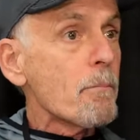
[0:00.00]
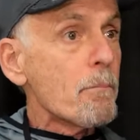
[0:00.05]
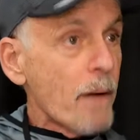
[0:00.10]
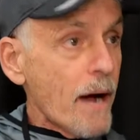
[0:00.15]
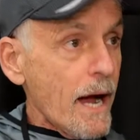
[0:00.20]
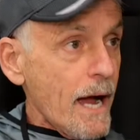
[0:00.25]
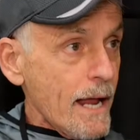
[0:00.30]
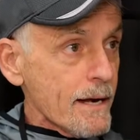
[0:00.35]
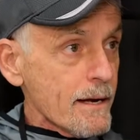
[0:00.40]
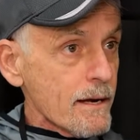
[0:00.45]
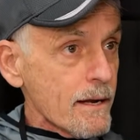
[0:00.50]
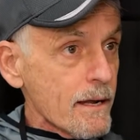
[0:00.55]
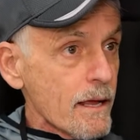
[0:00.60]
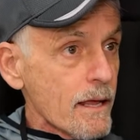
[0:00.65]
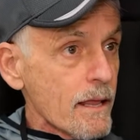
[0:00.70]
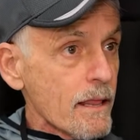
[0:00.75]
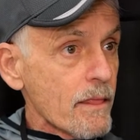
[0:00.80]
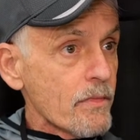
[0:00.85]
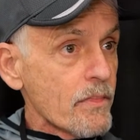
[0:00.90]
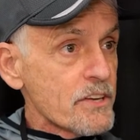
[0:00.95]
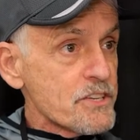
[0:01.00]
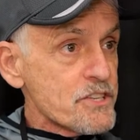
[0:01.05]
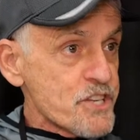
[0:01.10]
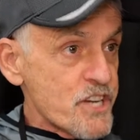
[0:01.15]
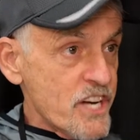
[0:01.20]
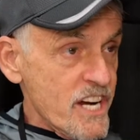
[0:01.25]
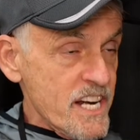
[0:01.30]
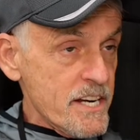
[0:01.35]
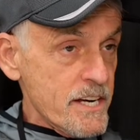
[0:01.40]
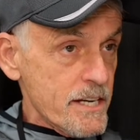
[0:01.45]
But the
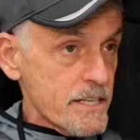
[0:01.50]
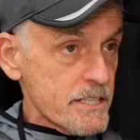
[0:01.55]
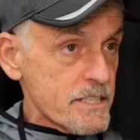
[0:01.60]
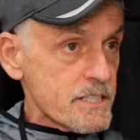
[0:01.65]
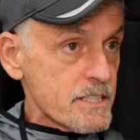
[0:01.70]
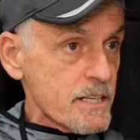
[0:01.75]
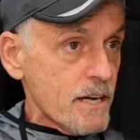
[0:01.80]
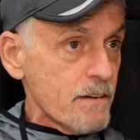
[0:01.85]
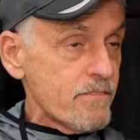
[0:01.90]
genius